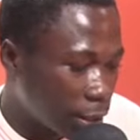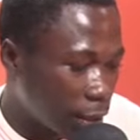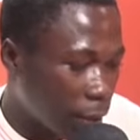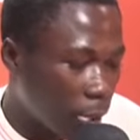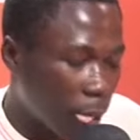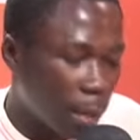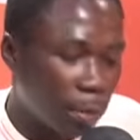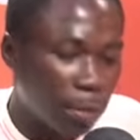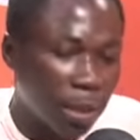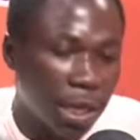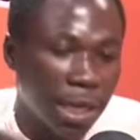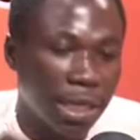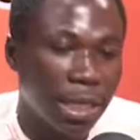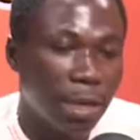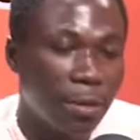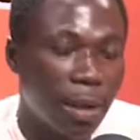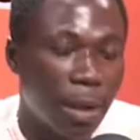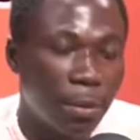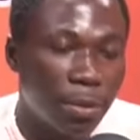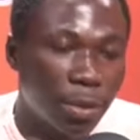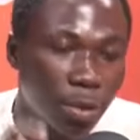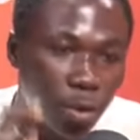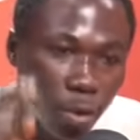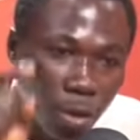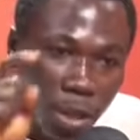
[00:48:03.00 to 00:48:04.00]
I'm catching mommy
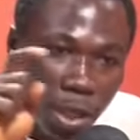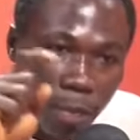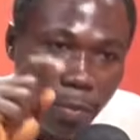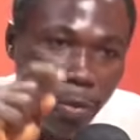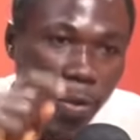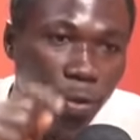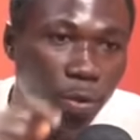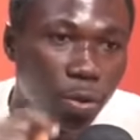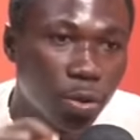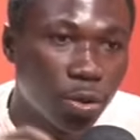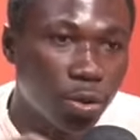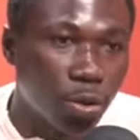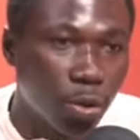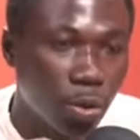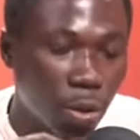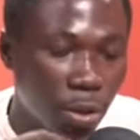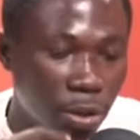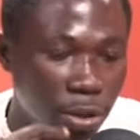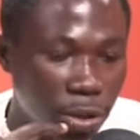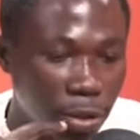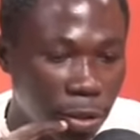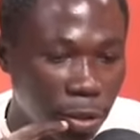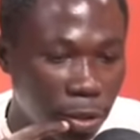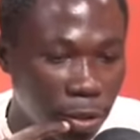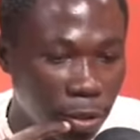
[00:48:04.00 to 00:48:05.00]
say okay. Me go school.
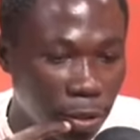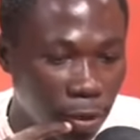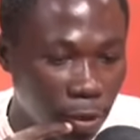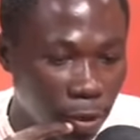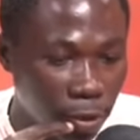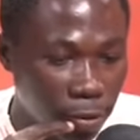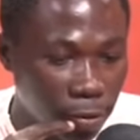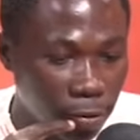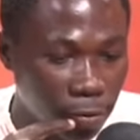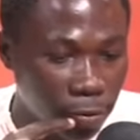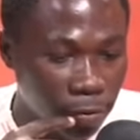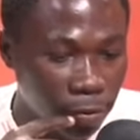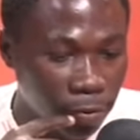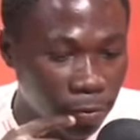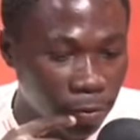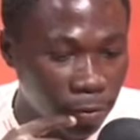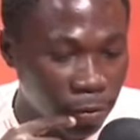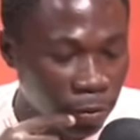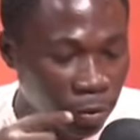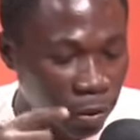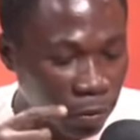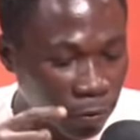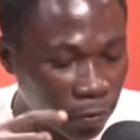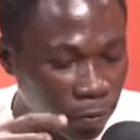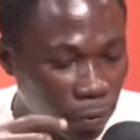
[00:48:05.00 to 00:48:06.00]
No one no more.
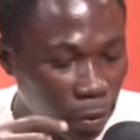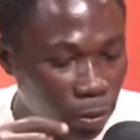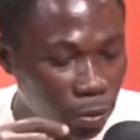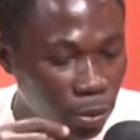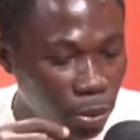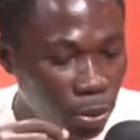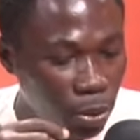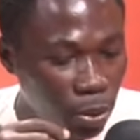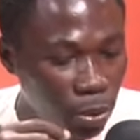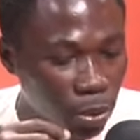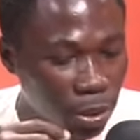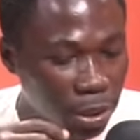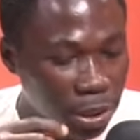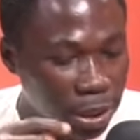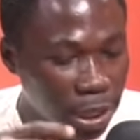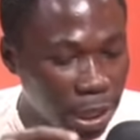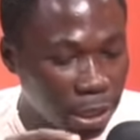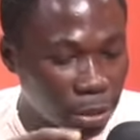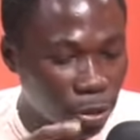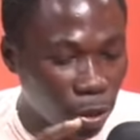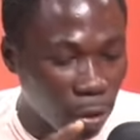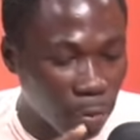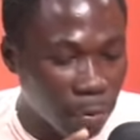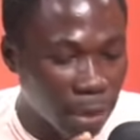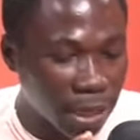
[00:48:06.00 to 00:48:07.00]
Form two. In the end,
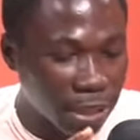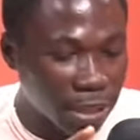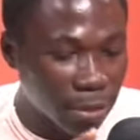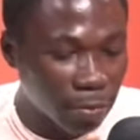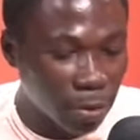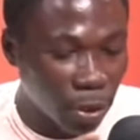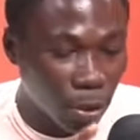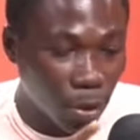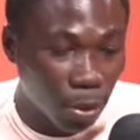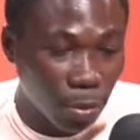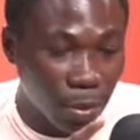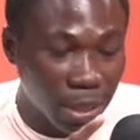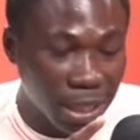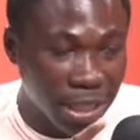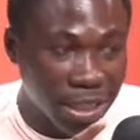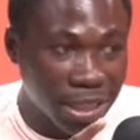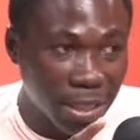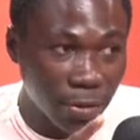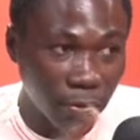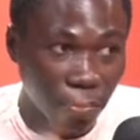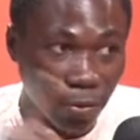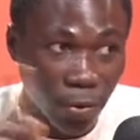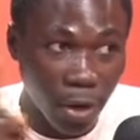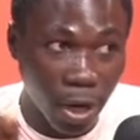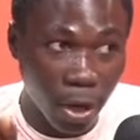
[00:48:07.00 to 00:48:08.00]
so me
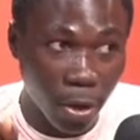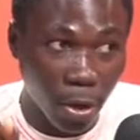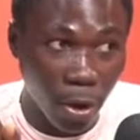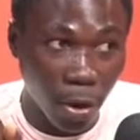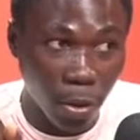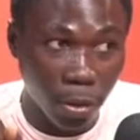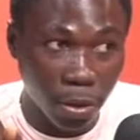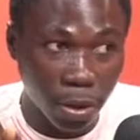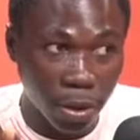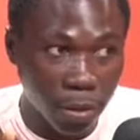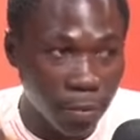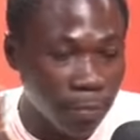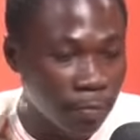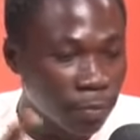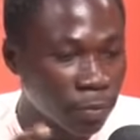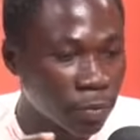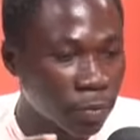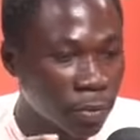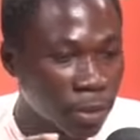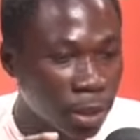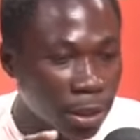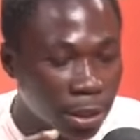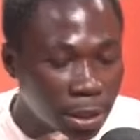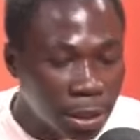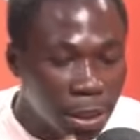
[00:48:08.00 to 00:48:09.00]
cumulative record.
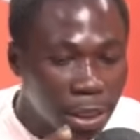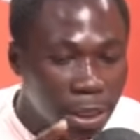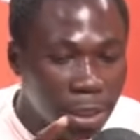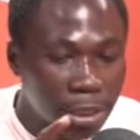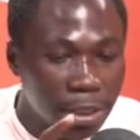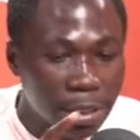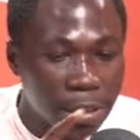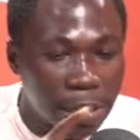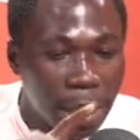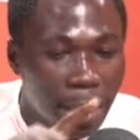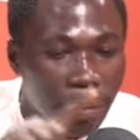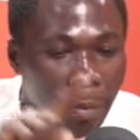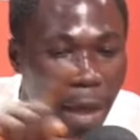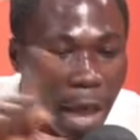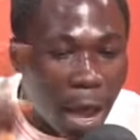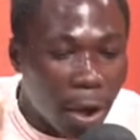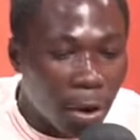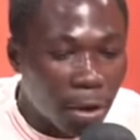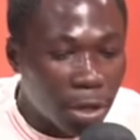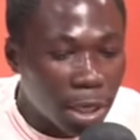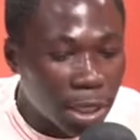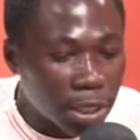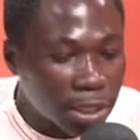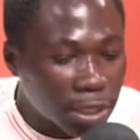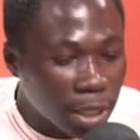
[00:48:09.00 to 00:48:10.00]
See, your boy
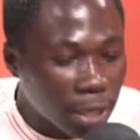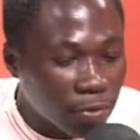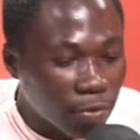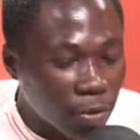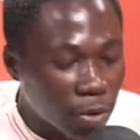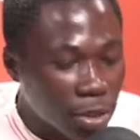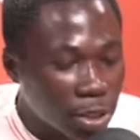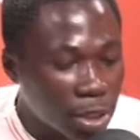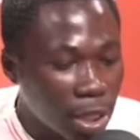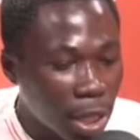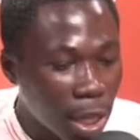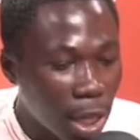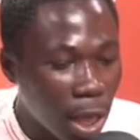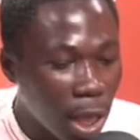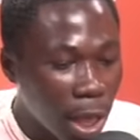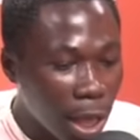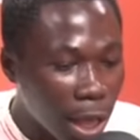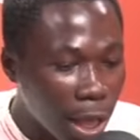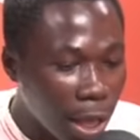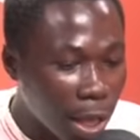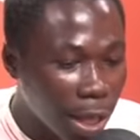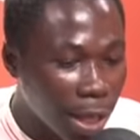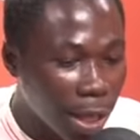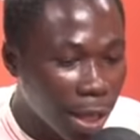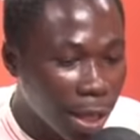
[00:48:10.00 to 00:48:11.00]
on the chair phone say
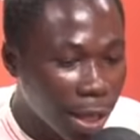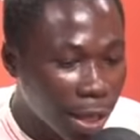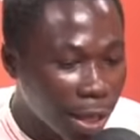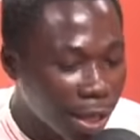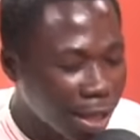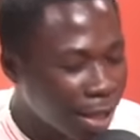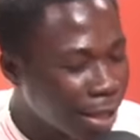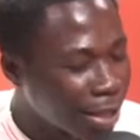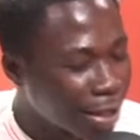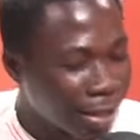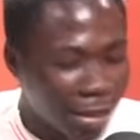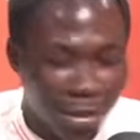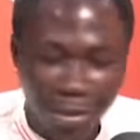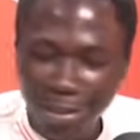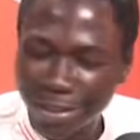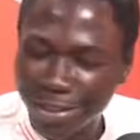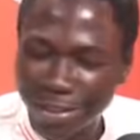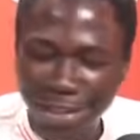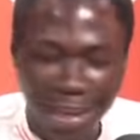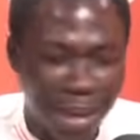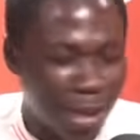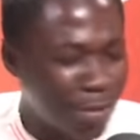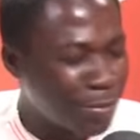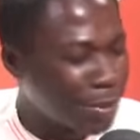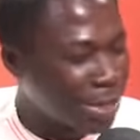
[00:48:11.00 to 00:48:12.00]
hey.
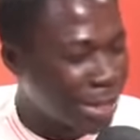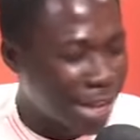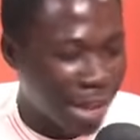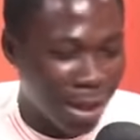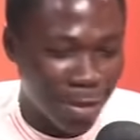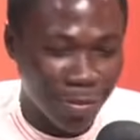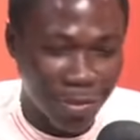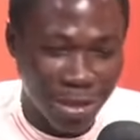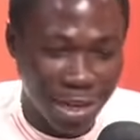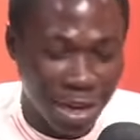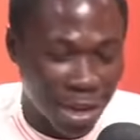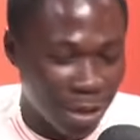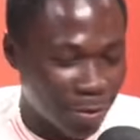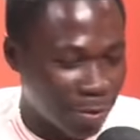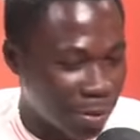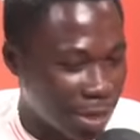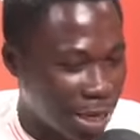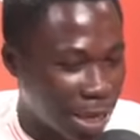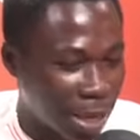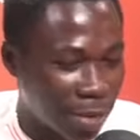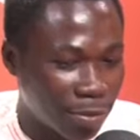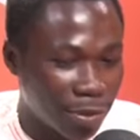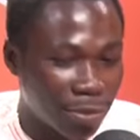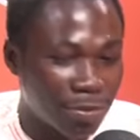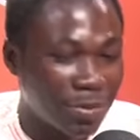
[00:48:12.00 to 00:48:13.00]

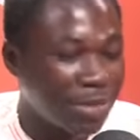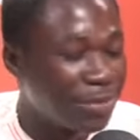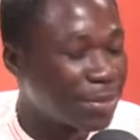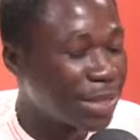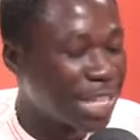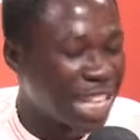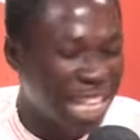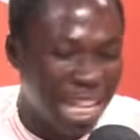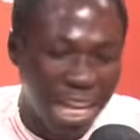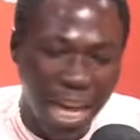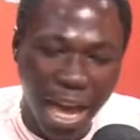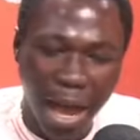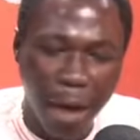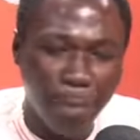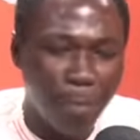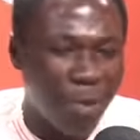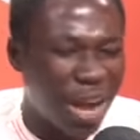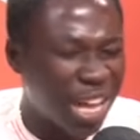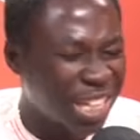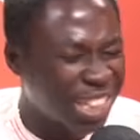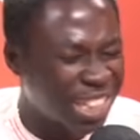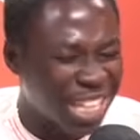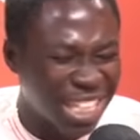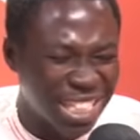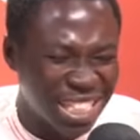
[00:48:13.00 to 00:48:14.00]
Dabi. Mimi the car
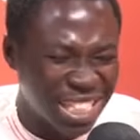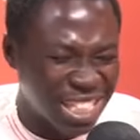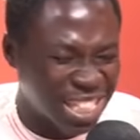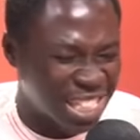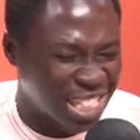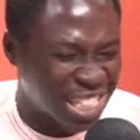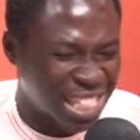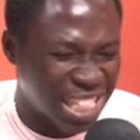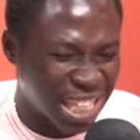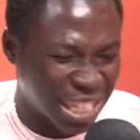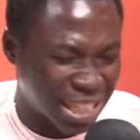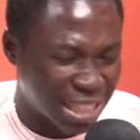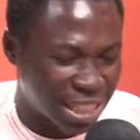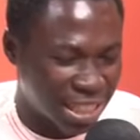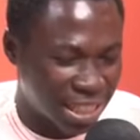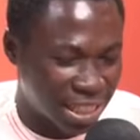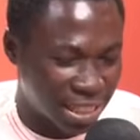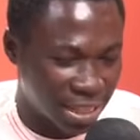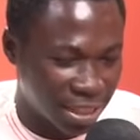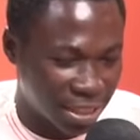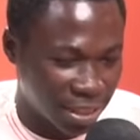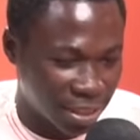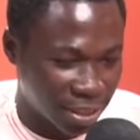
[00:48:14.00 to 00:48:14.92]
about 36.